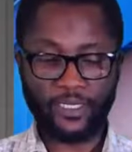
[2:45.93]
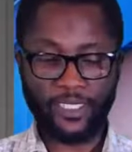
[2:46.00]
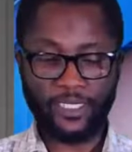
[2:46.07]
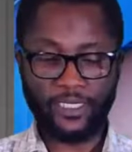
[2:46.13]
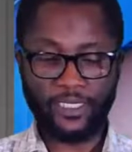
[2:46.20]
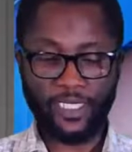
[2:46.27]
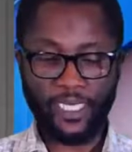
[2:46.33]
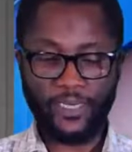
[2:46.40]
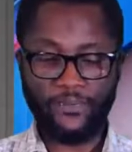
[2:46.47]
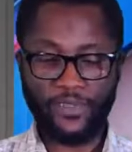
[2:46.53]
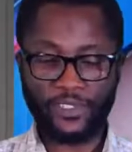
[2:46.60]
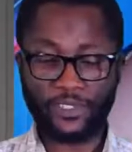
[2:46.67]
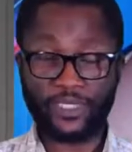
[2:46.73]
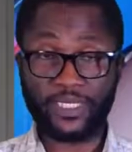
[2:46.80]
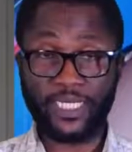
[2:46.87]
in the
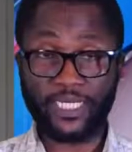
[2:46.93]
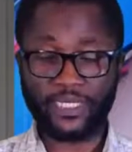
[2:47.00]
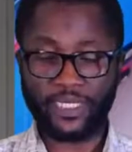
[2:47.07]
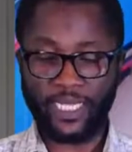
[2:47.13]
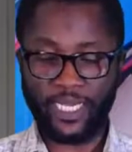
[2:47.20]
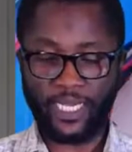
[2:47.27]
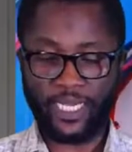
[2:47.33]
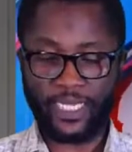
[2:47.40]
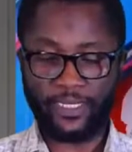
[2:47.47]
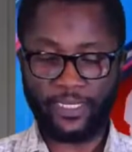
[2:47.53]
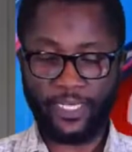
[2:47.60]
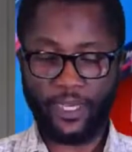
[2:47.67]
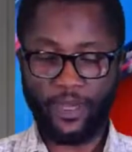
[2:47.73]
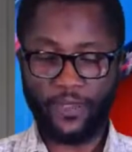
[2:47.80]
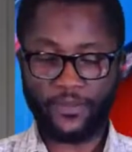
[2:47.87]
aviation sector and
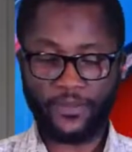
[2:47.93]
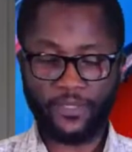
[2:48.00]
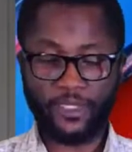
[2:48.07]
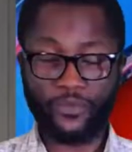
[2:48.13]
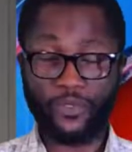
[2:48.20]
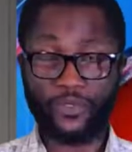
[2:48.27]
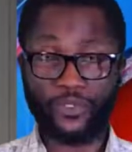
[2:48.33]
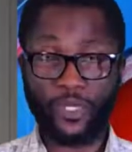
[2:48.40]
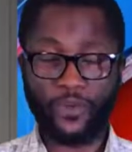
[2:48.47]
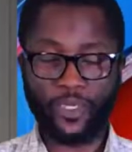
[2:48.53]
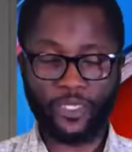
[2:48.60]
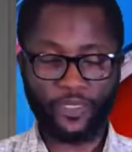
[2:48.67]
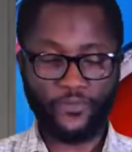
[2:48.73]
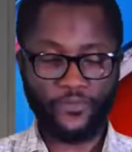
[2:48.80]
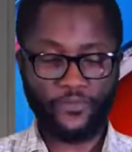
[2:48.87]
halt the
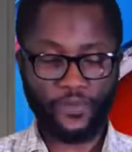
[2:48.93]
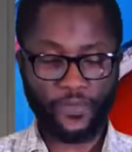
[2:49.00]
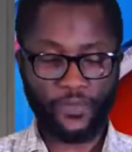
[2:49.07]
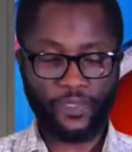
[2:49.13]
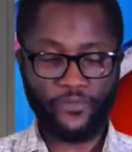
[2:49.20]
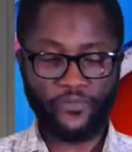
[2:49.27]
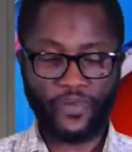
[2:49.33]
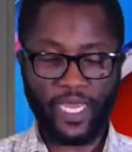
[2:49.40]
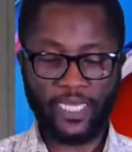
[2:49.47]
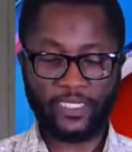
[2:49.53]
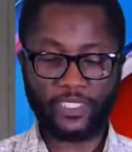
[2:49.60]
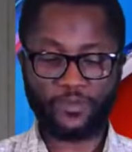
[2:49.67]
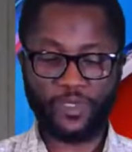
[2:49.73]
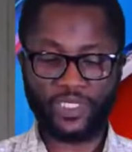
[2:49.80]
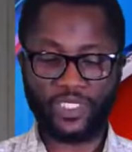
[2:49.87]
withdrawal of foreign
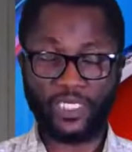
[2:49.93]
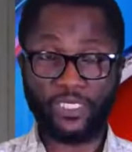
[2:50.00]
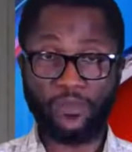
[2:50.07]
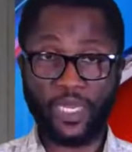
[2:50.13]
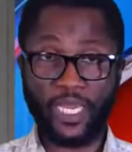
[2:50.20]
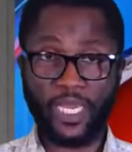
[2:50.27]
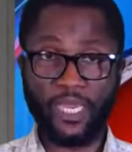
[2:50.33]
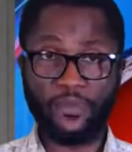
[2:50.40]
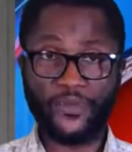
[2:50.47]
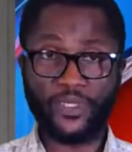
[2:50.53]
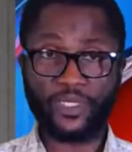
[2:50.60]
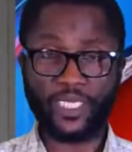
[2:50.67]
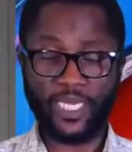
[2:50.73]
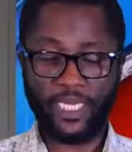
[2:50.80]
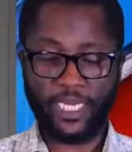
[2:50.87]
flights, especially by
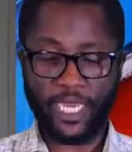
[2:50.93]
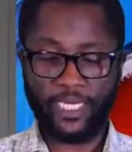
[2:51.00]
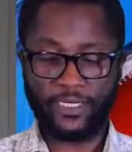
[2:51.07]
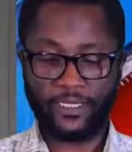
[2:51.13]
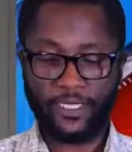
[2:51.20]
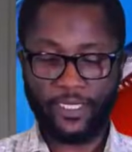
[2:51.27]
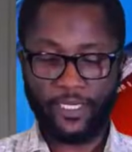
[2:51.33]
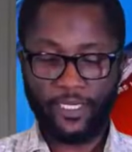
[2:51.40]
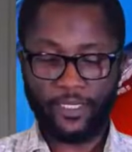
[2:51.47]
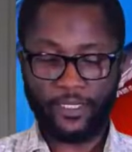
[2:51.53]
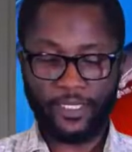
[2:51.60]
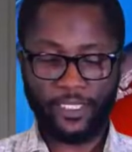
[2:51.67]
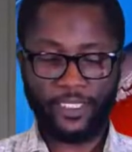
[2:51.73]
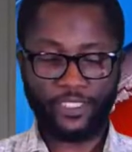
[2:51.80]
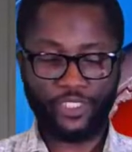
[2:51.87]
Emirates Airlines,
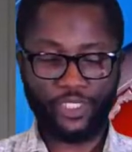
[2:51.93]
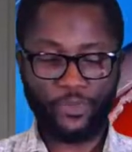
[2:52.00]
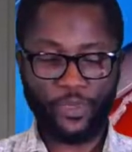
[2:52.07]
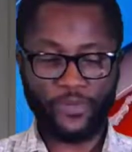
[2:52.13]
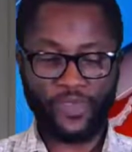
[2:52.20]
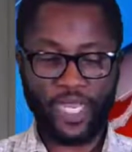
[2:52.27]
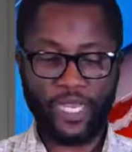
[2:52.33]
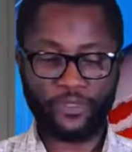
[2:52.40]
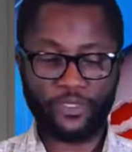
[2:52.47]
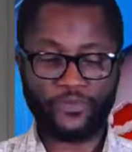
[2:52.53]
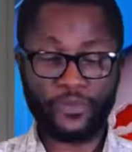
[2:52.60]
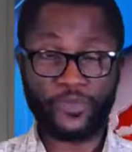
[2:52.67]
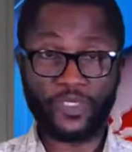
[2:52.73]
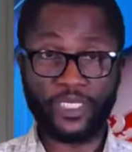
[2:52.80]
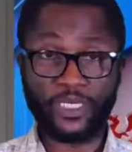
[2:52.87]
the leadership of the House of
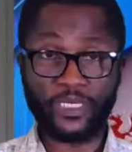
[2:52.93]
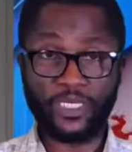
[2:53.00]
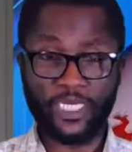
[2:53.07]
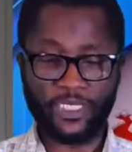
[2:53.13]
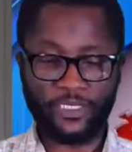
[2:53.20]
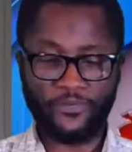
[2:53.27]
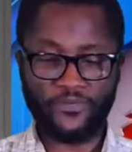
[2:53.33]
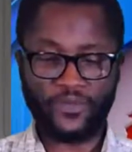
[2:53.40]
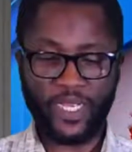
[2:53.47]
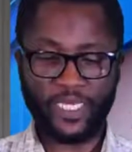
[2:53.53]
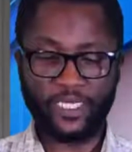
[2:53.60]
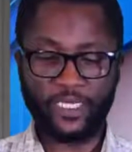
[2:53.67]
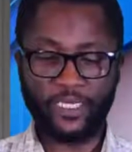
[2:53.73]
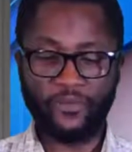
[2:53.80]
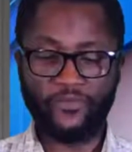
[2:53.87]
Representatives
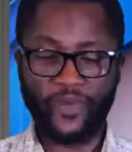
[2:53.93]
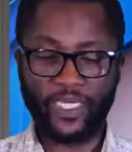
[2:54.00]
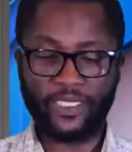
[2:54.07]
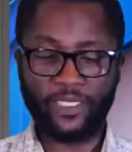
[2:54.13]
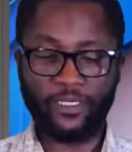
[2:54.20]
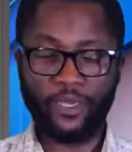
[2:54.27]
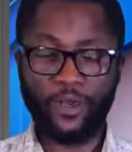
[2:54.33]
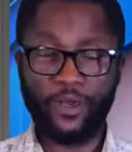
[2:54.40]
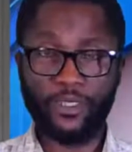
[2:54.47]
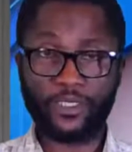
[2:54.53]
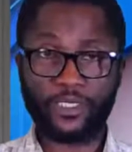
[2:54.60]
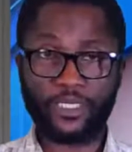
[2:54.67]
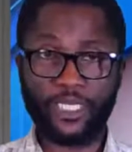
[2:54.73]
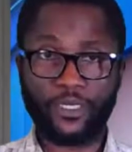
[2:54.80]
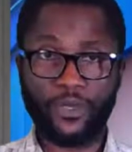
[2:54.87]
Friday invited
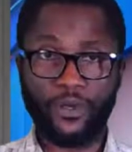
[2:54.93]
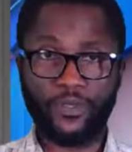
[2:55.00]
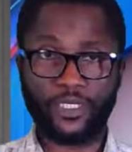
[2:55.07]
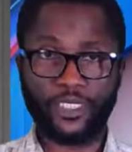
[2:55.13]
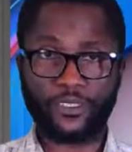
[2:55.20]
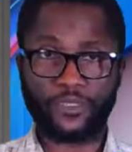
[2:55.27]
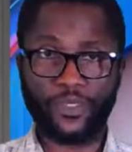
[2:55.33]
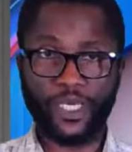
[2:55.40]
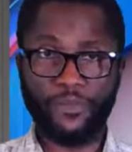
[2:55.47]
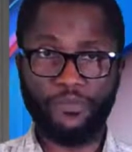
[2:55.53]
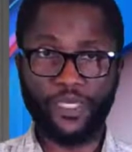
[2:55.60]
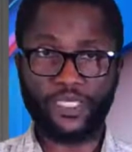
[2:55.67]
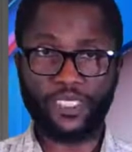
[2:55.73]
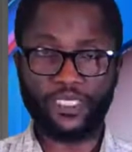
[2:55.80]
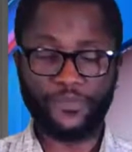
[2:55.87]
all stakeholders to a
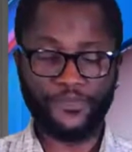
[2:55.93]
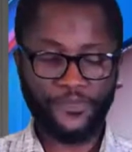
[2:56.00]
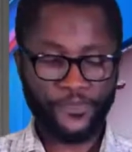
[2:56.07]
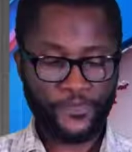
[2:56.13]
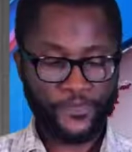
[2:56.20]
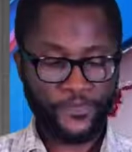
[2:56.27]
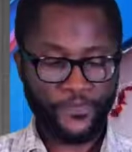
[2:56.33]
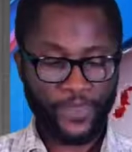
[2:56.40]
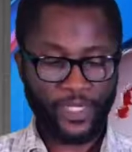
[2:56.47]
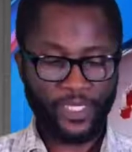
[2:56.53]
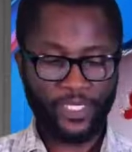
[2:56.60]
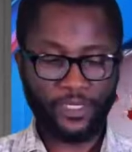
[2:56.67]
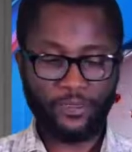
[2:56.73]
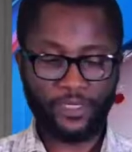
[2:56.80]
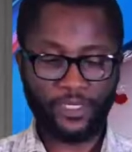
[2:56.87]
meeting.
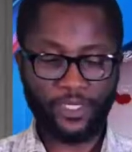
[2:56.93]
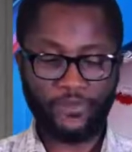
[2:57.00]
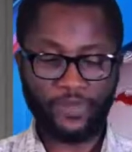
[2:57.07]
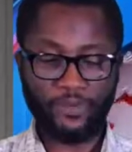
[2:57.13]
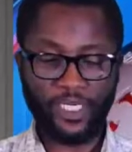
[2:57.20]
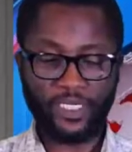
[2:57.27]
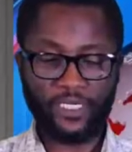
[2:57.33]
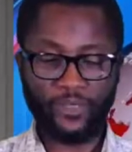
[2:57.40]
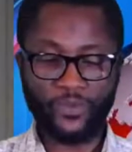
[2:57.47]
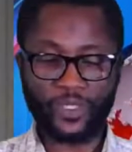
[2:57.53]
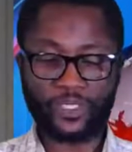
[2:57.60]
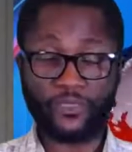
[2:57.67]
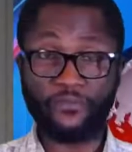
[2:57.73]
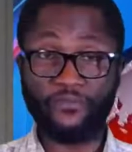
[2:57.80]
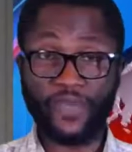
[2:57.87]
The notice of the meeting was
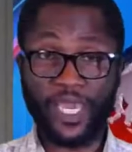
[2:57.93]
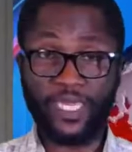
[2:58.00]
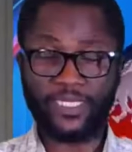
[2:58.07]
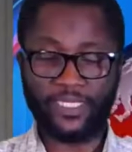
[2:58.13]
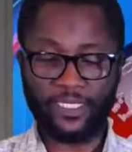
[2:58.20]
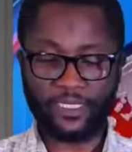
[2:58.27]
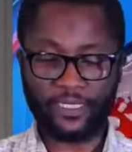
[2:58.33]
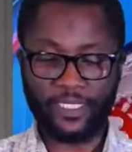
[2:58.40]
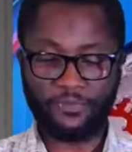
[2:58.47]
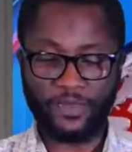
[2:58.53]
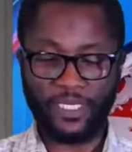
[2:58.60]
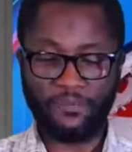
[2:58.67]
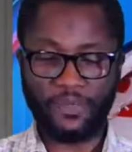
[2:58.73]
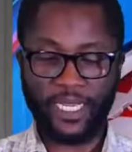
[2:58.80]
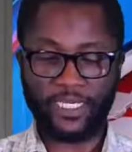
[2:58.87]
conveyed in a
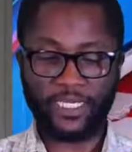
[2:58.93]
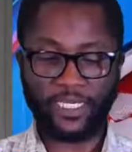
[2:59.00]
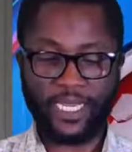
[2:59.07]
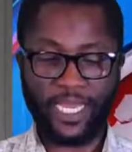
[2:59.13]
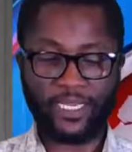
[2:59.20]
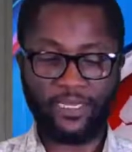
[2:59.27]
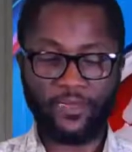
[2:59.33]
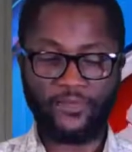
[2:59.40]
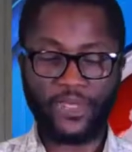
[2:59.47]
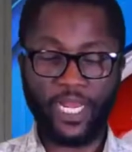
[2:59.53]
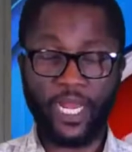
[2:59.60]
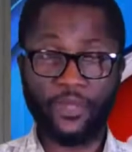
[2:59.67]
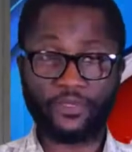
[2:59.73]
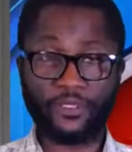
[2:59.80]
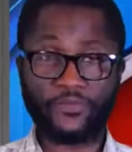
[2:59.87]
statement by the clerk of the
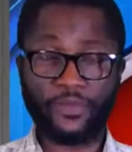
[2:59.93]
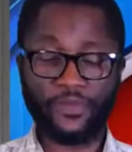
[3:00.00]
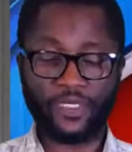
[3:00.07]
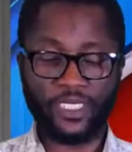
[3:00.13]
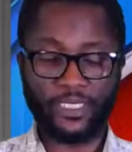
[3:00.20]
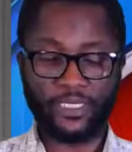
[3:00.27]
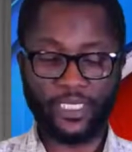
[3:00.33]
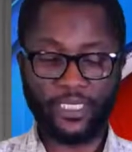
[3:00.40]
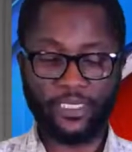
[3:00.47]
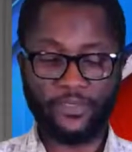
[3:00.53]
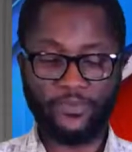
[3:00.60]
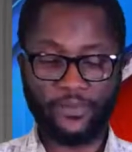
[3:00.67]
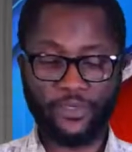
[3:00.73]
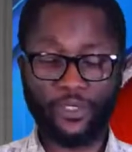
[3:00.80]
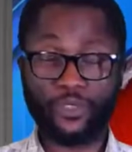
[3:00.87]
House of
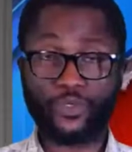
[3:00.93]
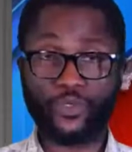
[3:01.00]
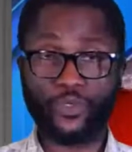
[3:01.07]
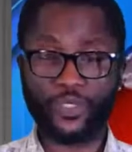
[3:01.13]
Representatives, Dr.